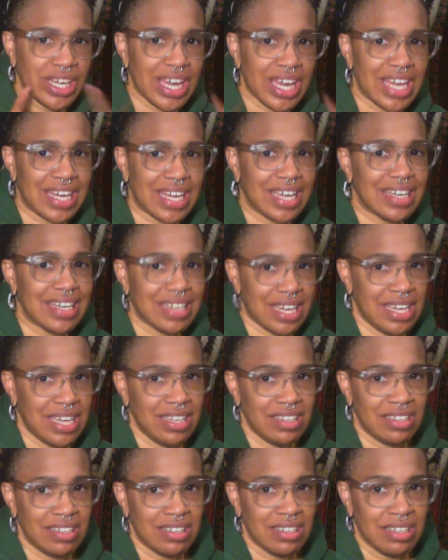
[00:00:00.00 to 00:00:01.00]
and at night.
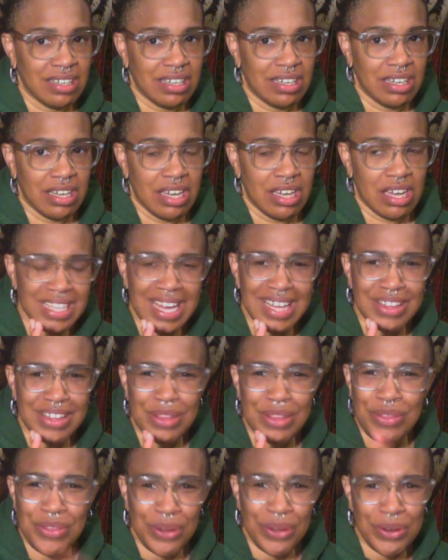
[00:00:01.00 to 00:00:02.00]
Uh, the
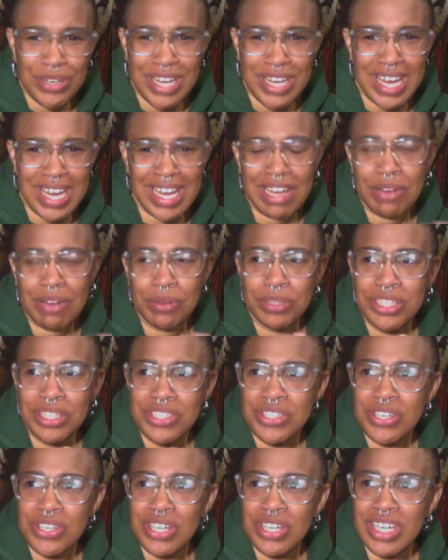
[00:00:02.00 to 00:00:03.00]
third day, I only
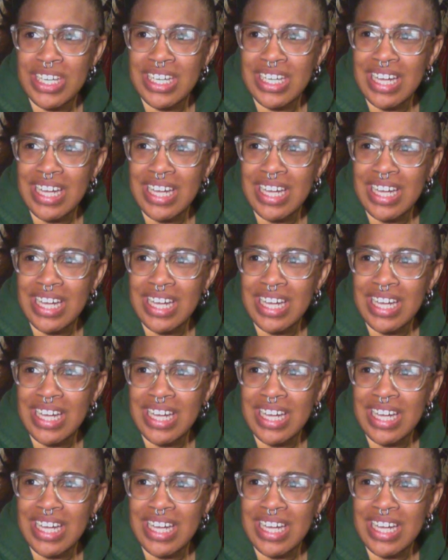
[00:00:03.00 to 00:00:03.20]
took it.